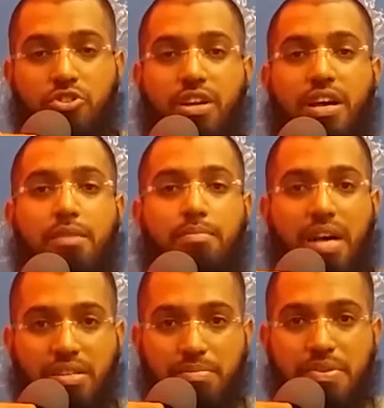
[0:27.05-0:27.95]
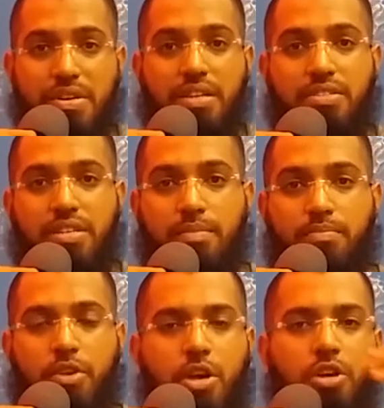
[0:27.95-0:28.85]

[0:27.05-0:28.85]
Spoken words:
Shaykh Albani praised him,